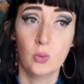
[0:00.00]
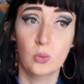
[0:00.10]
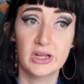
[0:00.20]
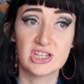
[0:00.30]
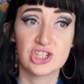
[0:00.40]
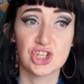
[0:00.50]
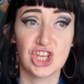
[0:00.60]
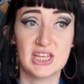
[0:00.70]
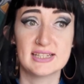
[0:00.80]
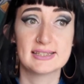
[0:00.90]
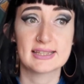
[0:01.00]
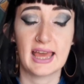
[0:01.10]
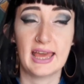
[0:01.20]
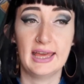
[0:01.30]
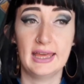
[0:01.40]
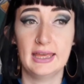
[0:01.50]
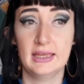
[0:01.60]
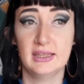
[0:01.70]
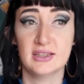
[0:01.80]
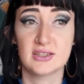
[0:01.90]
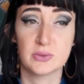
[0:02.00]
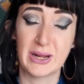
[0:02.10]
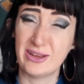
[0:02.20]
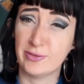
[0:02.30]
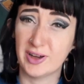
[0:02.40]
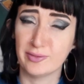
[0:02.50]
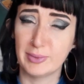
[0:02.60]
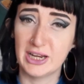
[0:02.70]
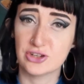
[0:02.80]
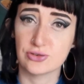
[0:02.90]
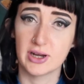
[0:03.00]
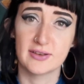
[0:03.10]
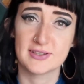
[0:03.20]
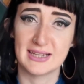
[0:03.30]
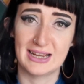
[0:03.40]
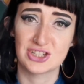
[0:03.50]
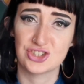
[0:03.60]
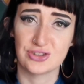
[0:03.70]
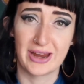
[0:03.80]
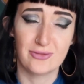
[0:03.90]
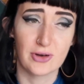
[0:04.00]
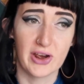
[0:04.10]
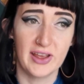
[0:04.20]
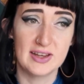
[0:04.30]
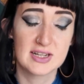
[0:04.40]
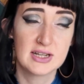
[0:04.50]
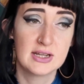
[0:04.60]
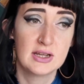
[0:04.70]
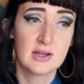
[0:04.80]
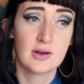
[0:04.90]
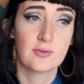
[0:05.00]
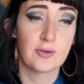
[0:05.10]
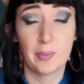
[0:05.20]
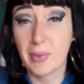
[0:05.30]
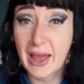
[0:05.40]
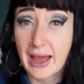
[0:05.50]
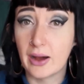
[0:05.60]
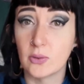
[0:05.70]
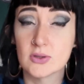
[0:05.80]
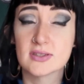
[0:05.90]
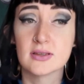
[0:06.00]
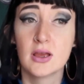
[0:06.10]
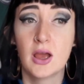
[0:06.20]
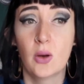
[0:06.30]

which is a 25-minute drive/train ride from my house.